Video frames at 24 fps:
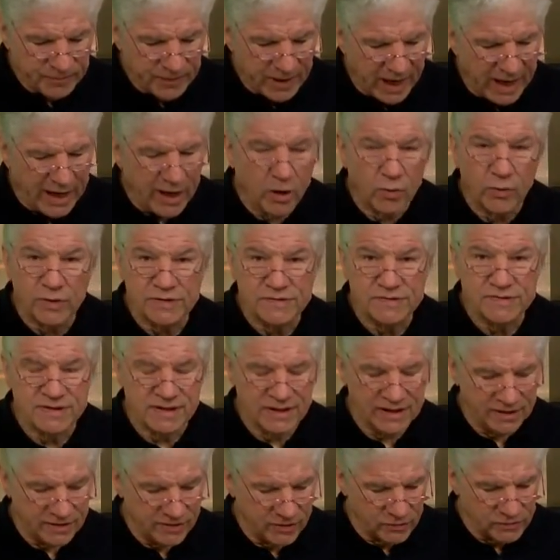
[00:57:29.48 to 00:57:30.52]
I always
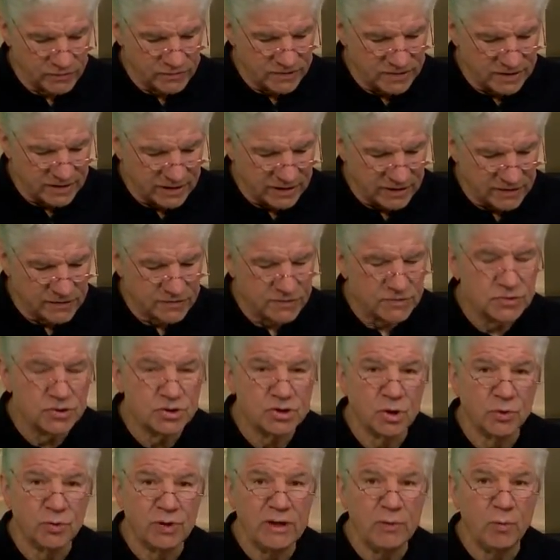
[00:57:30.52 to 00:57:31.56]
think those things.
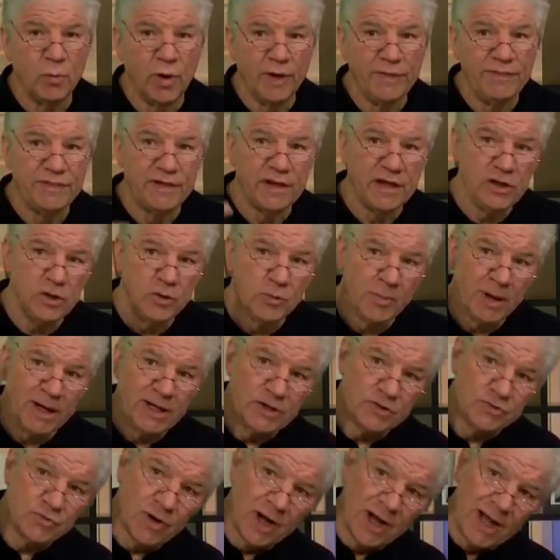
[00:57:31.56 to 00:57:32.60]
Joni, one thing you
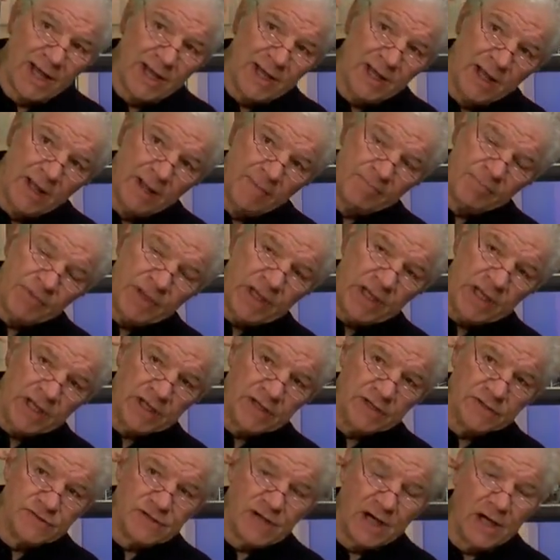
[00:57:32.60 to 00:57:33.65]
might try
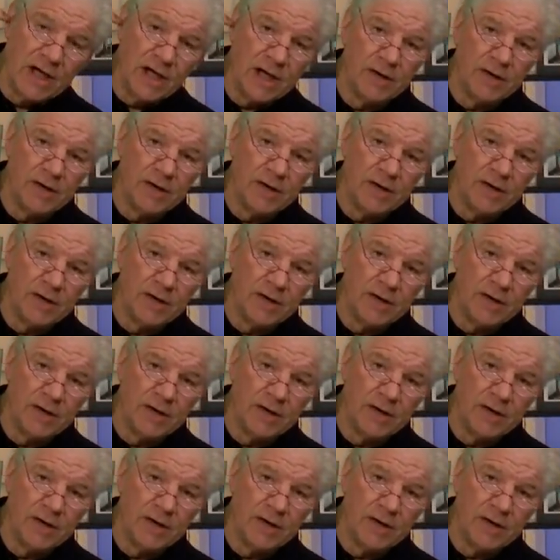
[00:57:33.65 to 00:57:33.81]
is